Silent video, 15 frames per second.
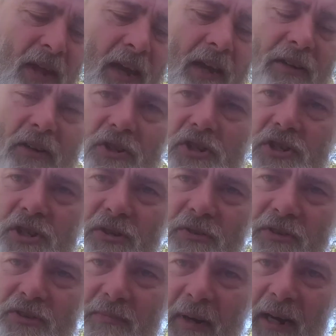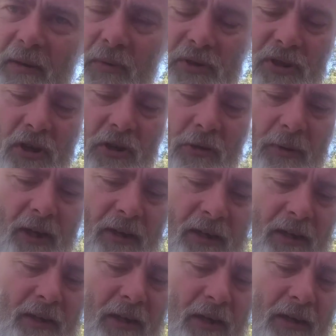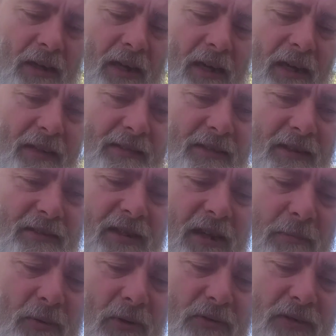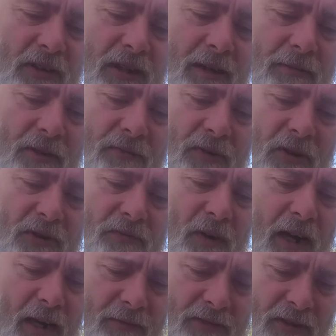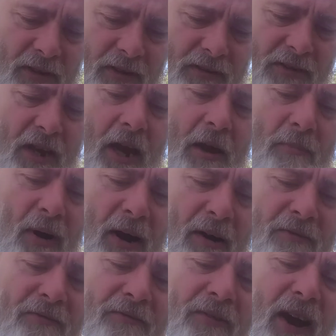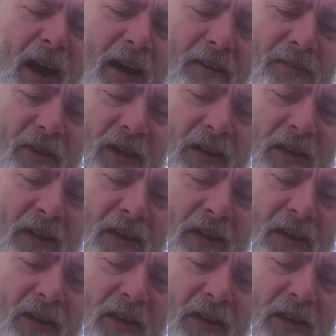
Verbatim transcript: And there's still this man we're talking about, Enoch. It says Hebrews 11 and verse 5 says, By faith